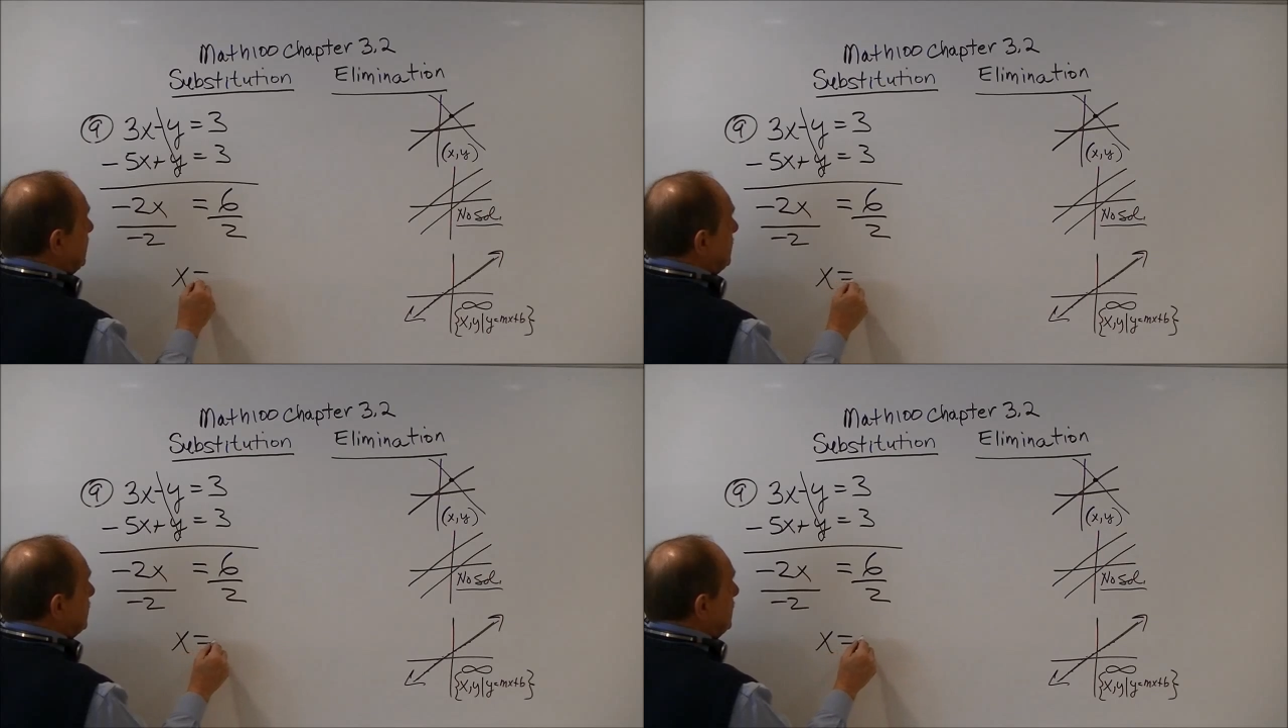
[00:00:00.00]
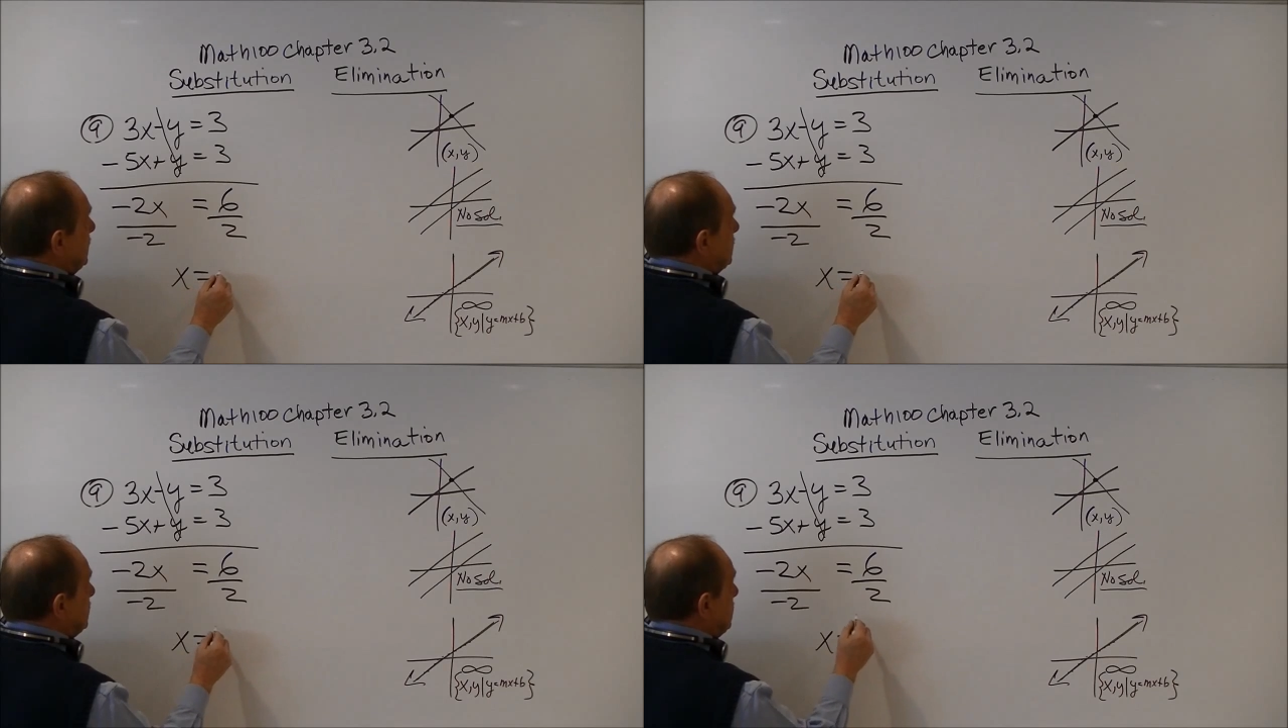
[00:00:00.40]

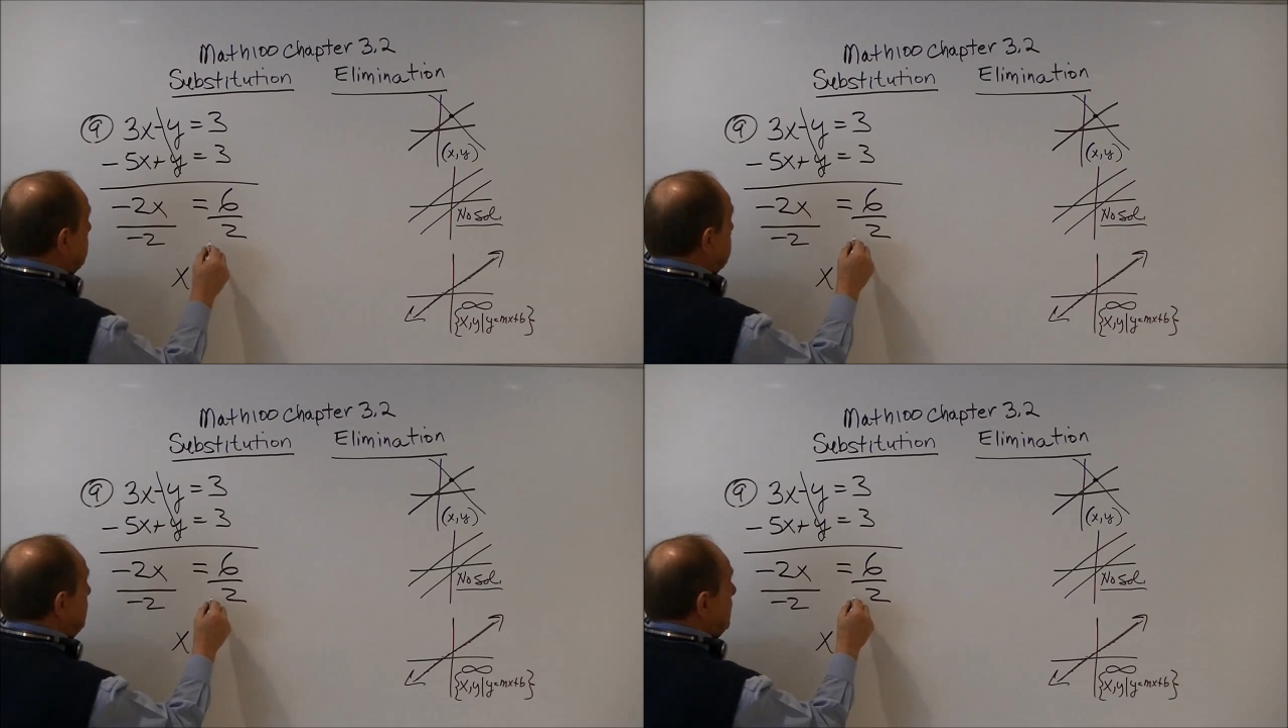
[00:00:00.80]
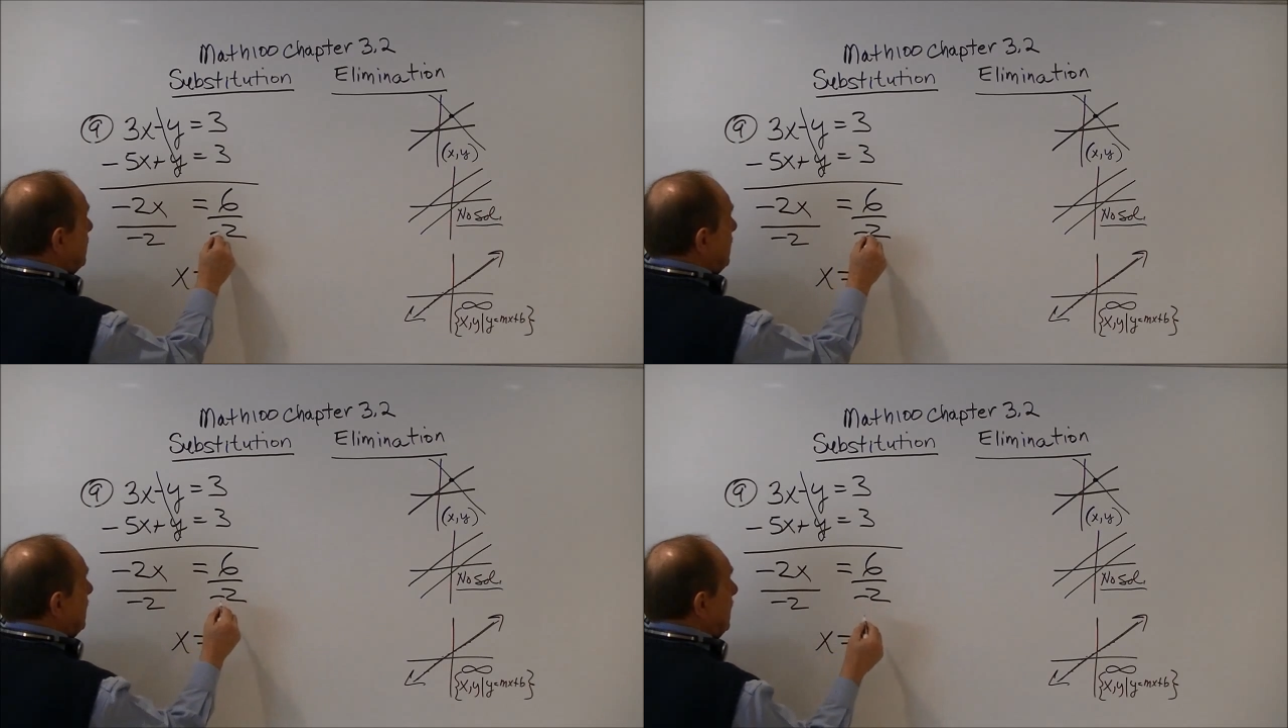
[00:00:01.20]
equals,
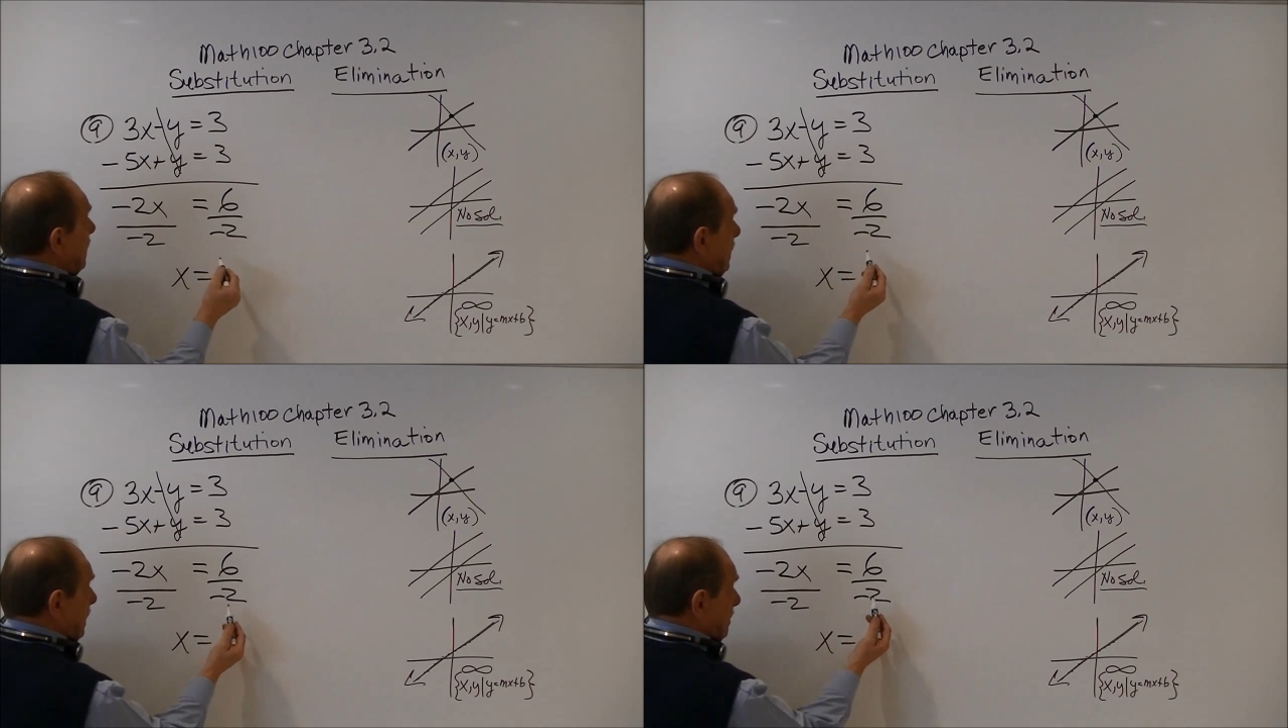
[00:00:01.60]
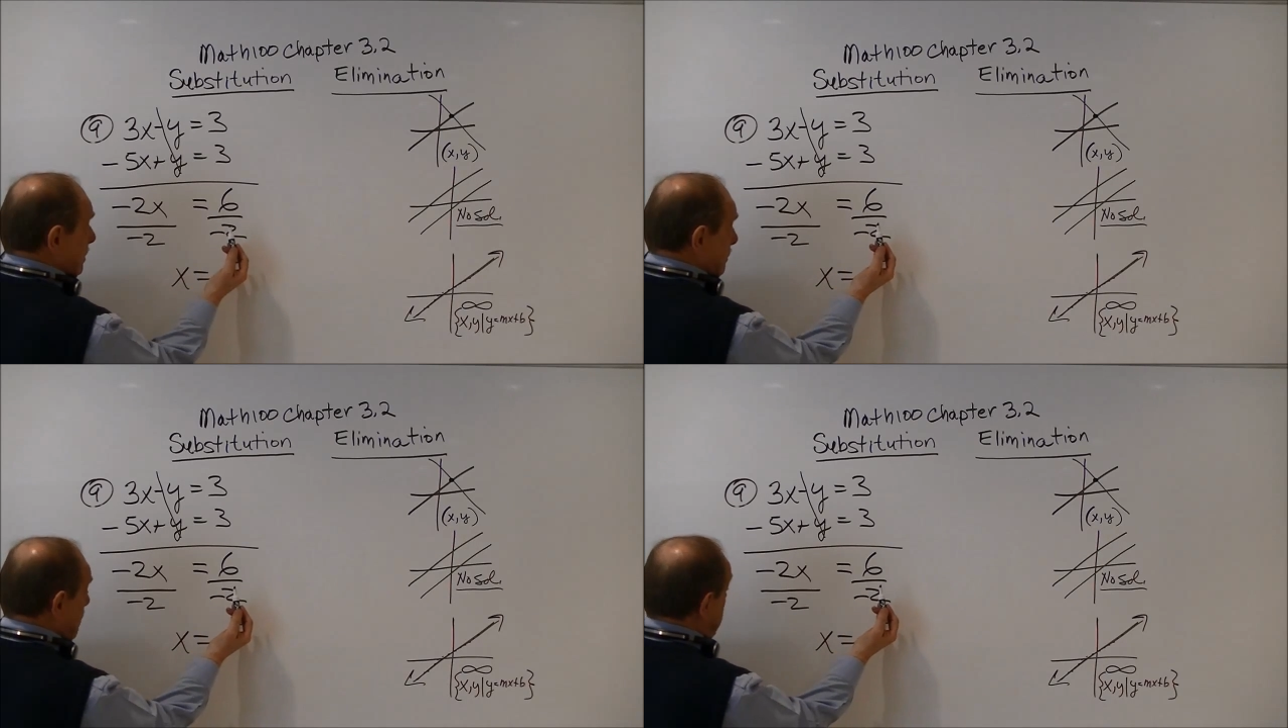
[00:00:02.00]
and again,
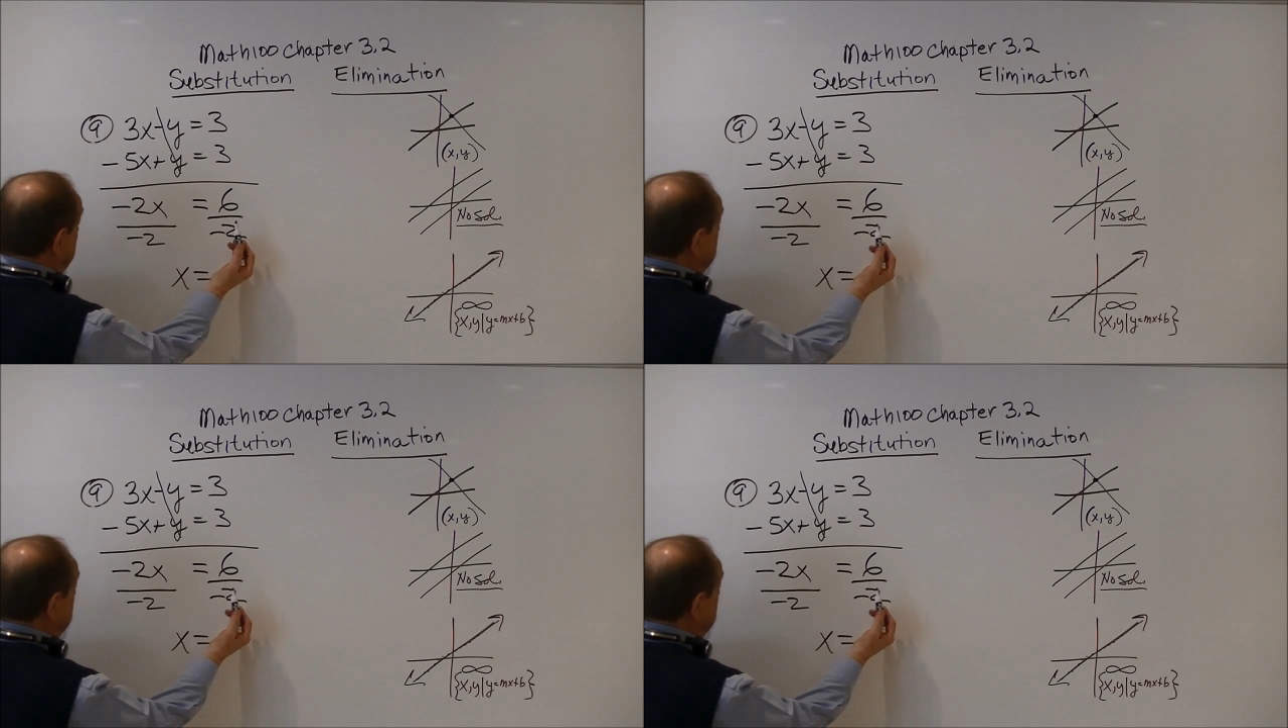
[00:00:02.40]
be sure to